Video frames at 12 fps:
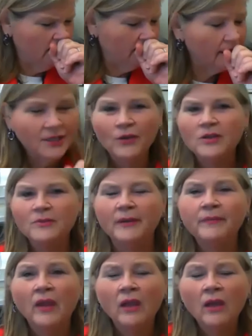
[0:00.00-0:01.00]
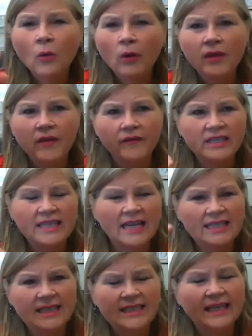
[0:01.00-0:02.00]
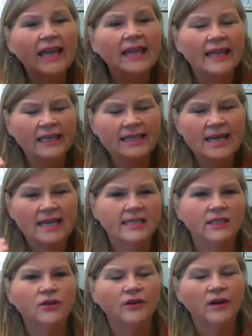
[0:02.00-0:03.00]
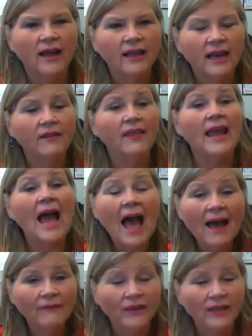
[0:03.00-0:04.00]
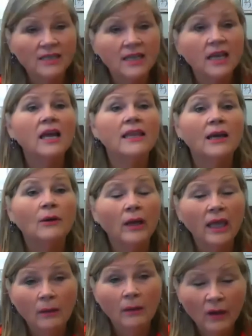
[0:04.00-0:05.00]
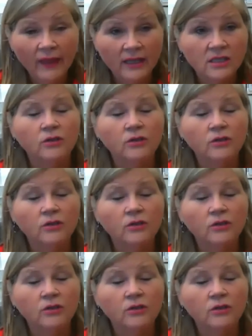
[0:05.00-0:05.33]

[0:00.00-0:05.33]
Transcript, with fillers: Excuse me, whether they've attested to getting tested or not. And if they haven't, they will email that